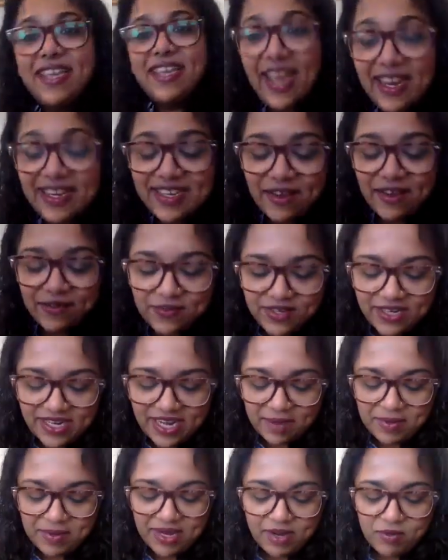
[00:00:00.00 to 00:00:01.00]
Yeah,
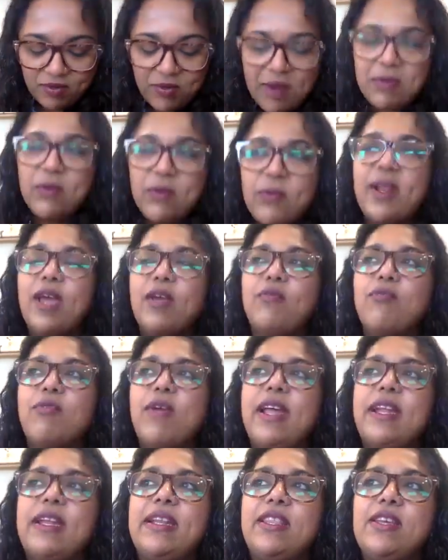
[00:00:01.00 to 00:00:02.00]
definitely. I mean, I remember when I
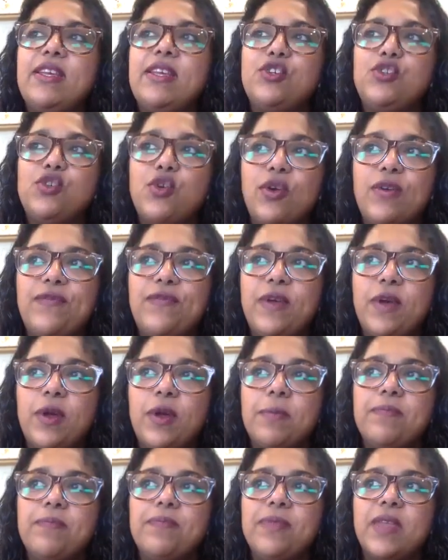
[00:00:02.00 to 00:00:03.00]
read the short
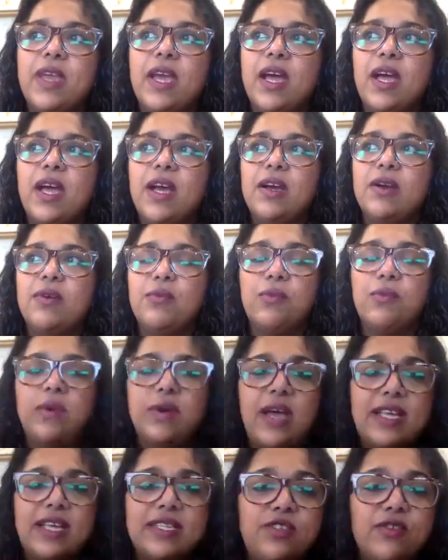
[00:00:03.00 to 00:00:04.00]
film,
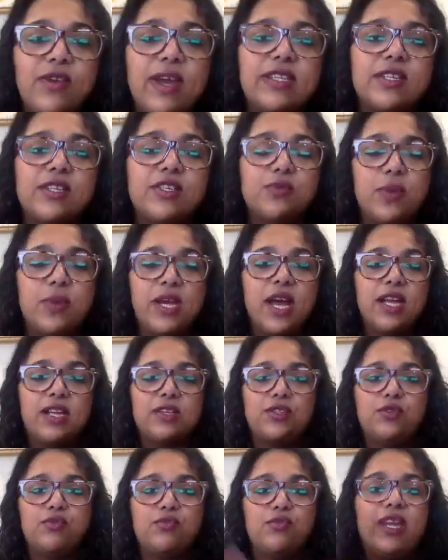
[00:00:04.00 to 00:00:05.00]
as directors, we
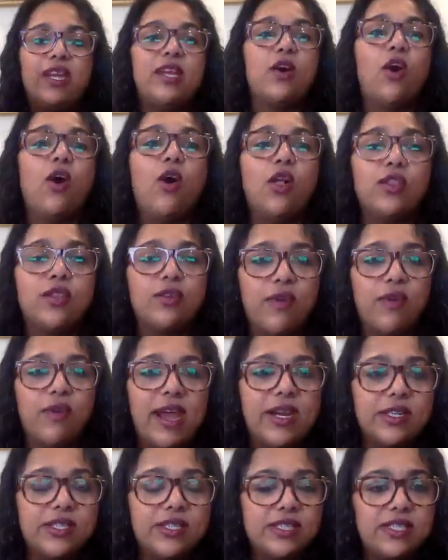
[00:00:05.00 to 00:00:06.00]
got to read all the
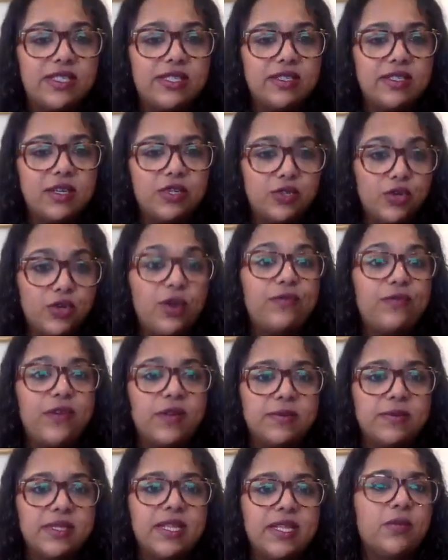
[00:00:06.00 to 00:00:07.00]
writers' short
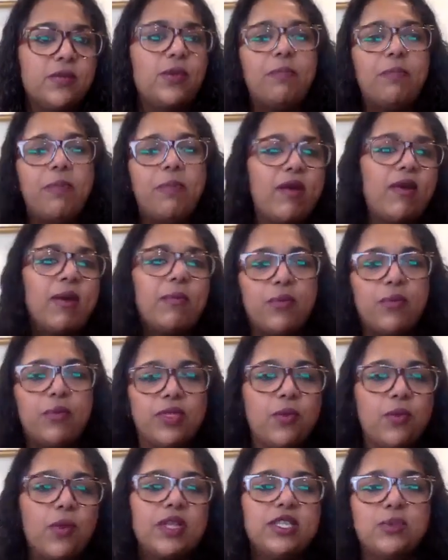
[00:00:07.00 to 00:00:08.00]
films, and then we pair up
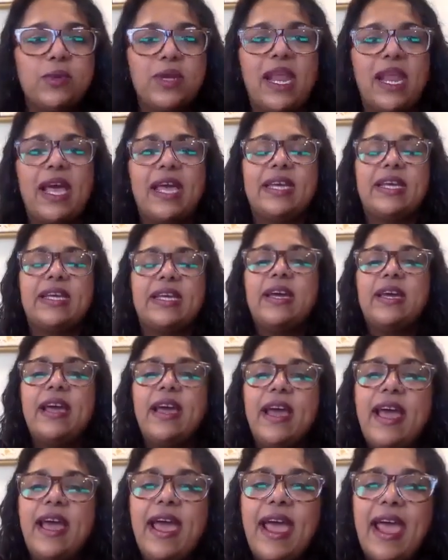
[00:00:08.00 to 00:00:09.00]
with the ones we like.
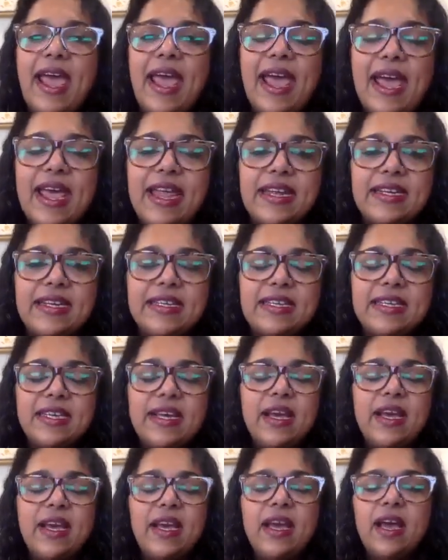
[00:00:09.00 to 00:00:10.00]
And